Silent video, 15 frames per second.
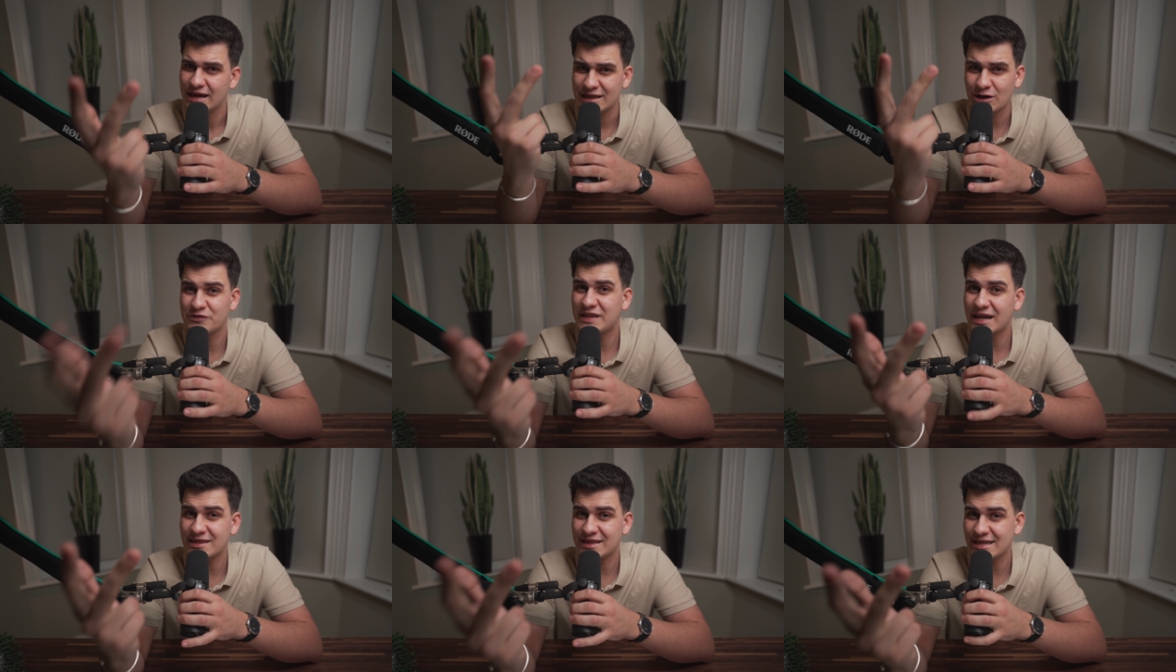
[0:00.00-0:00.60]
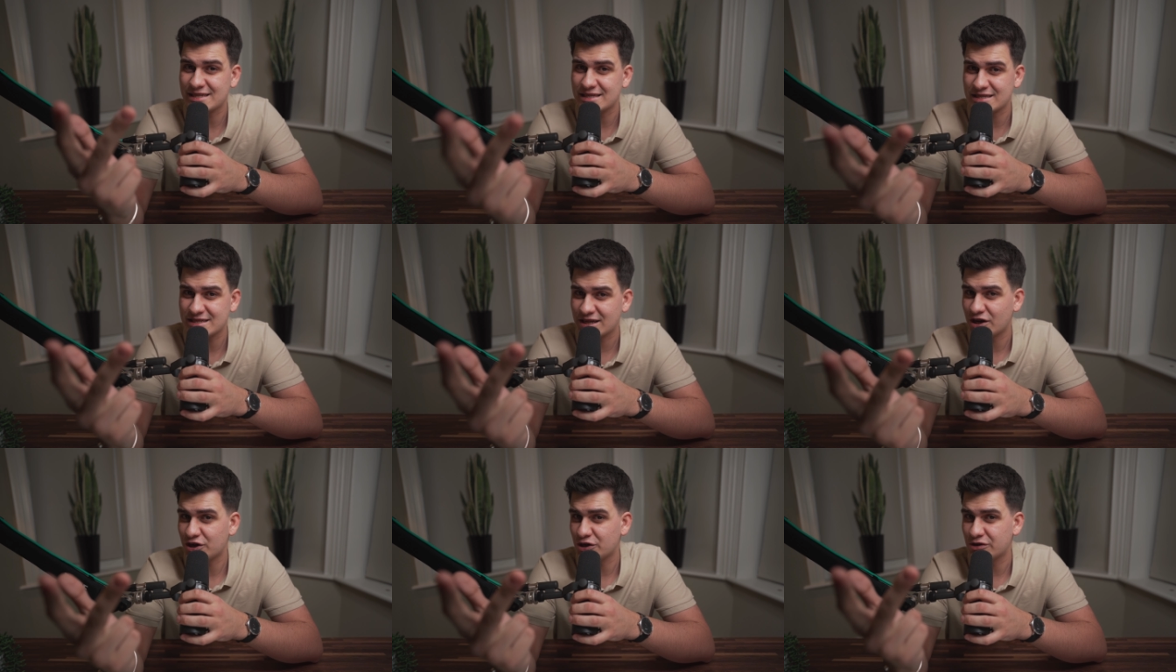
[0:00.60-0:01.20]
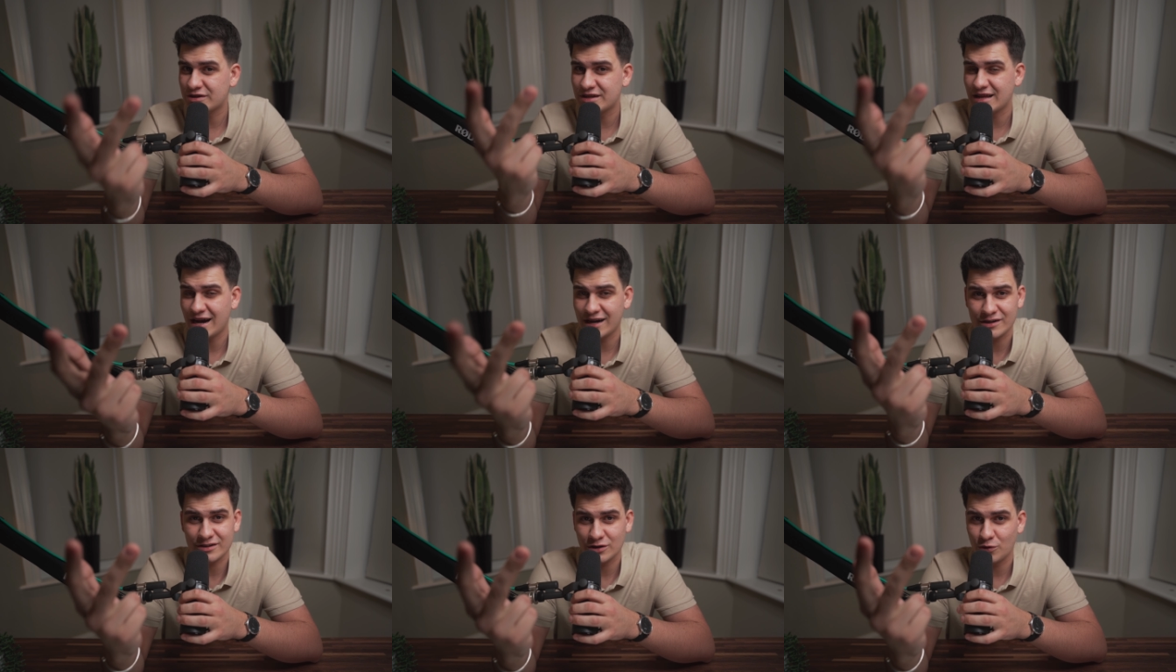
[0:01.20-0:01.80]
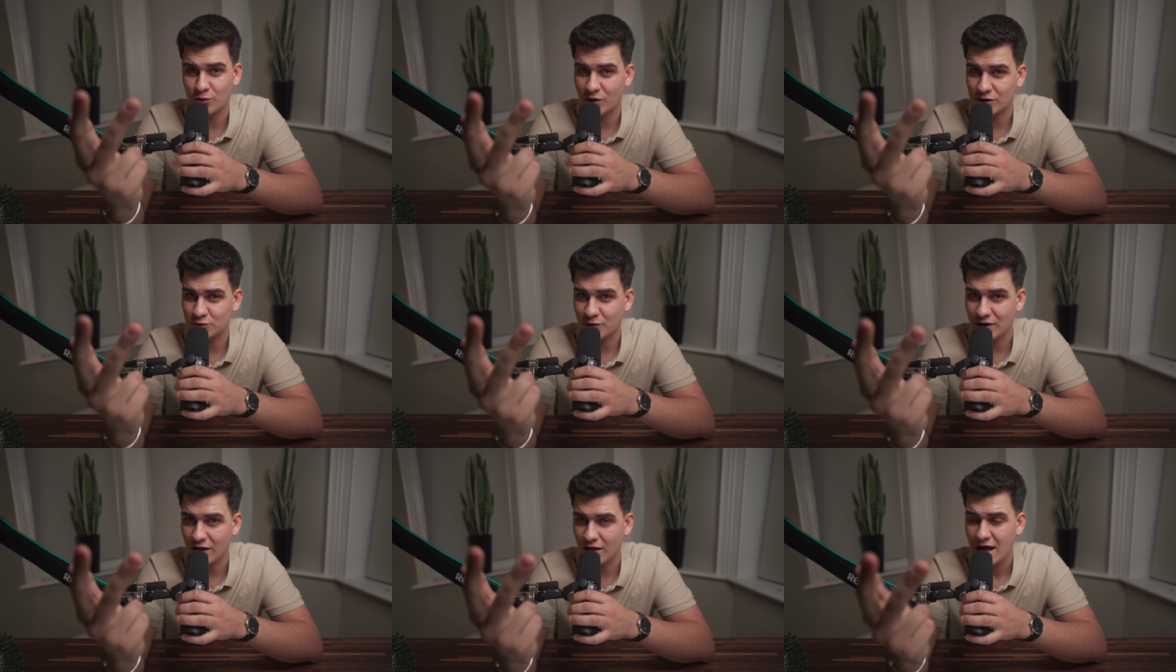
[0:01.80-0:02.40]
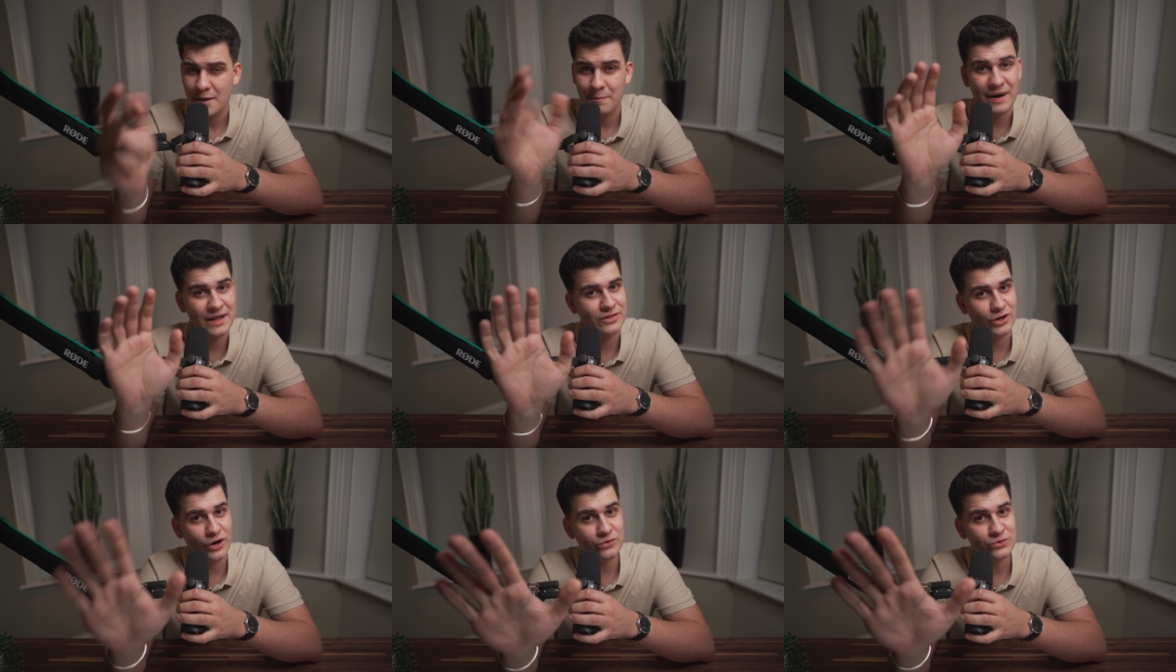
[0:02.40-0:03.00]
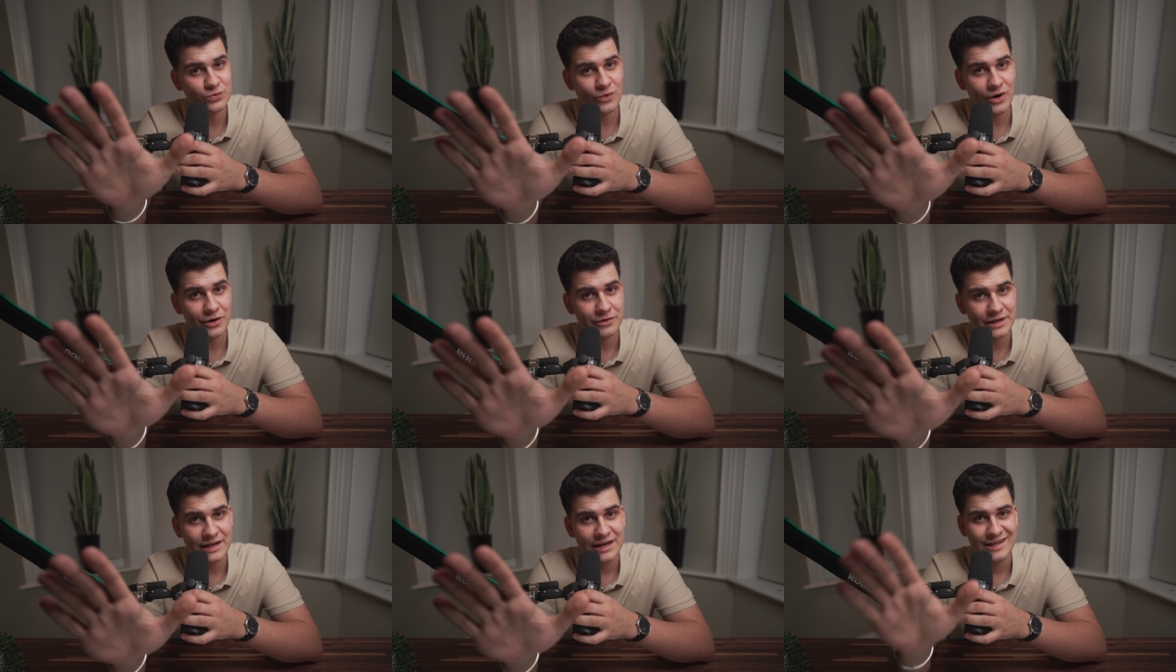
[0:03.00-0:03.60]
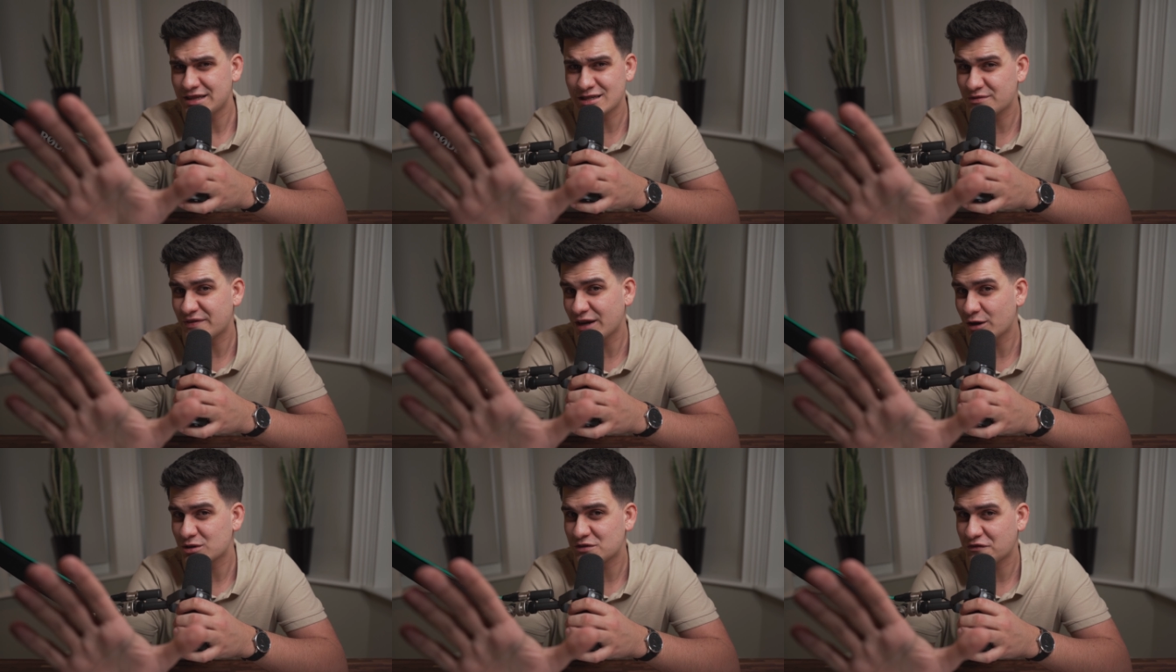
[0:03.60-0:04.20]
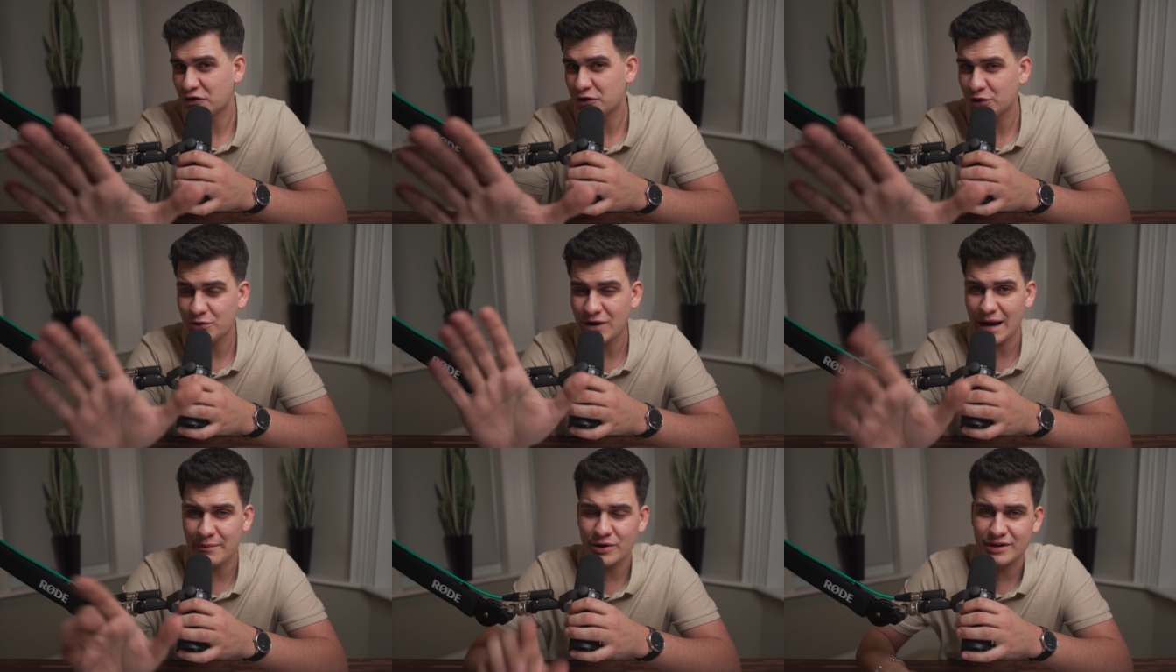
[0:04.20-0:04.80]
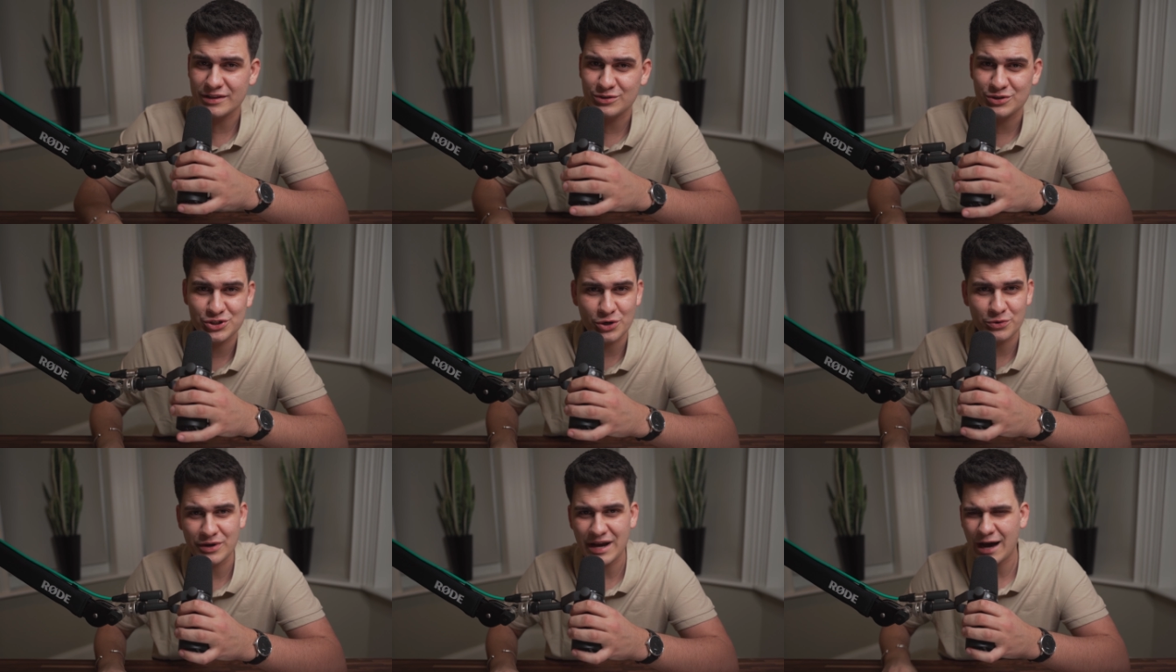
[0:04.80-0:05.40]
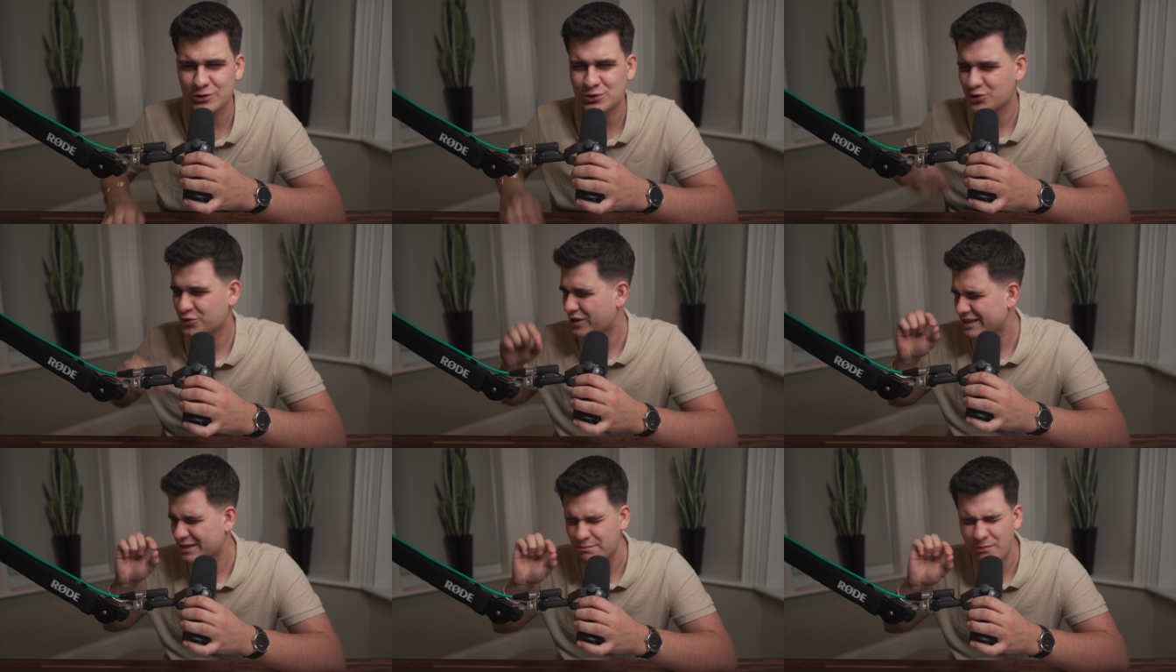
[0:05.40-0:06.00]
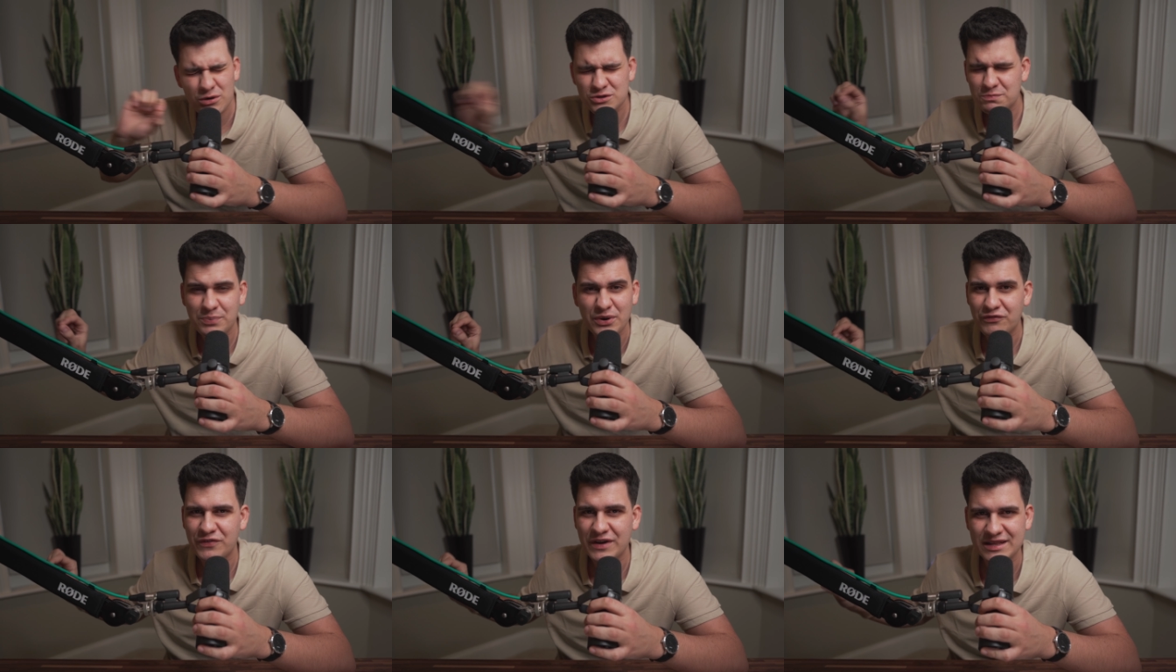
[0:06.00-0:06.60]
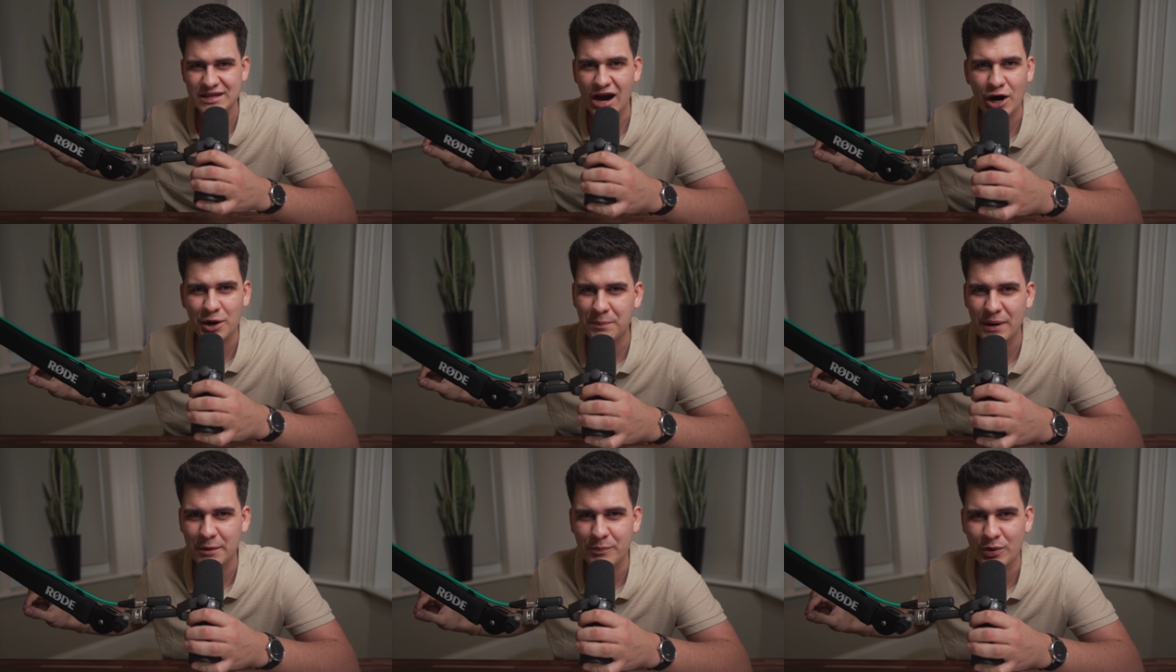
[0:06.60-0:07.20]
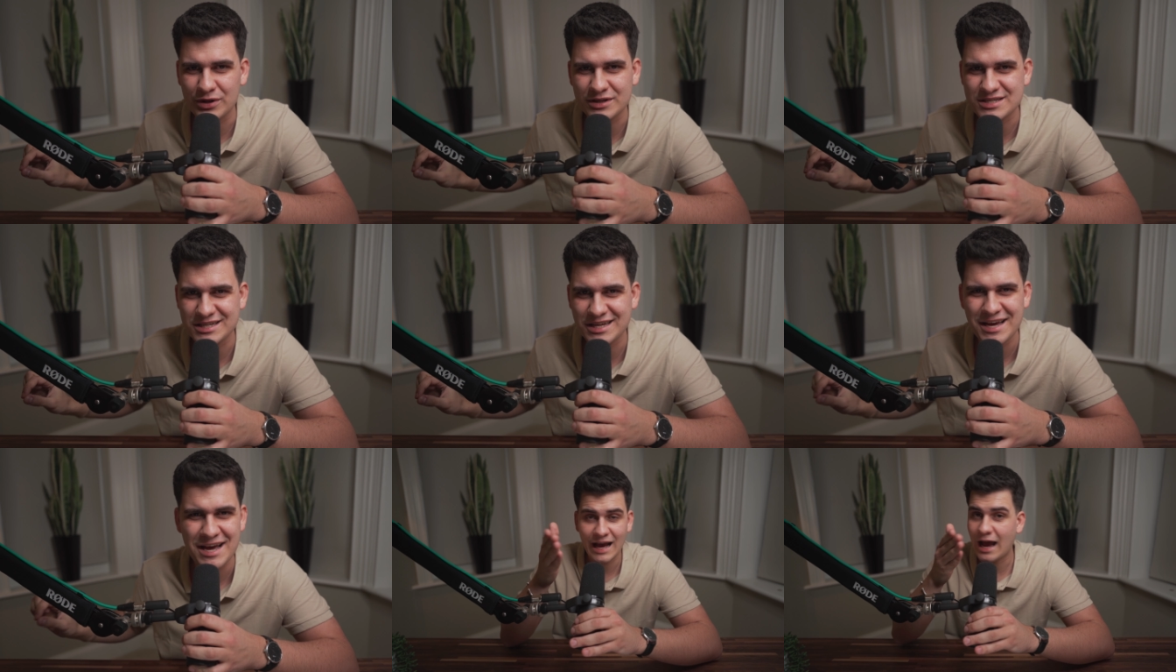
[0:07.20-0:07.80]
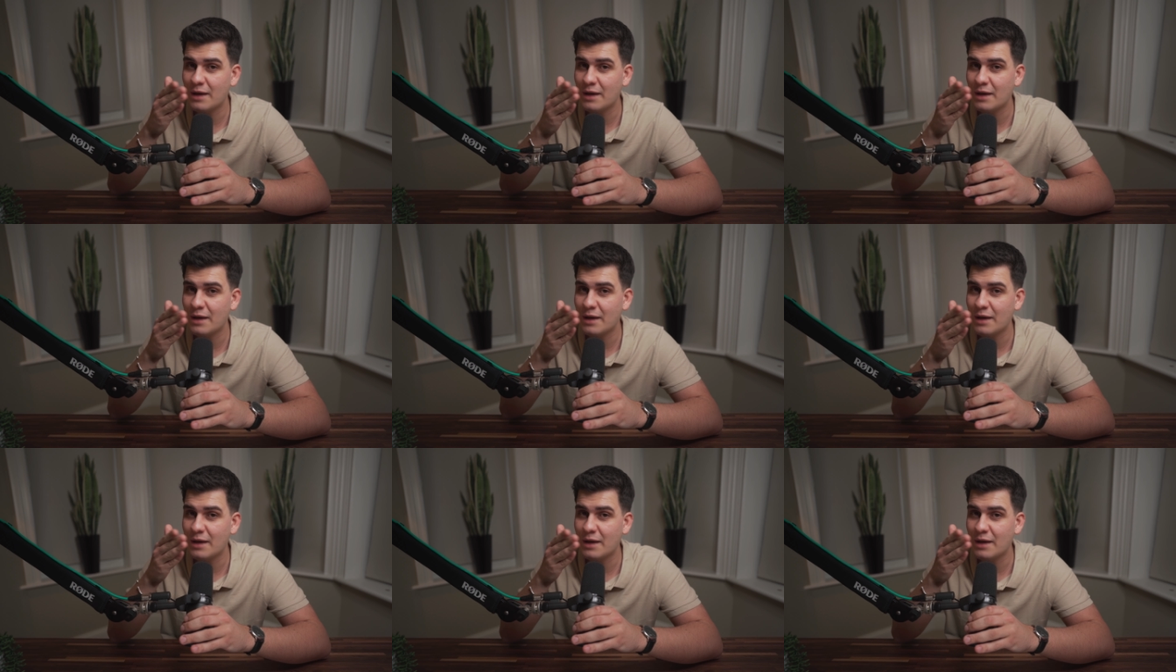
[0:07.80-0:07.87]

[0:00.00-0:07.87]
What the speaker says: Now, if that doesn't scare you, then I don't know what will. But don't worry, this video is for you. I'm going to show you how to create the most perfect RBAC policy.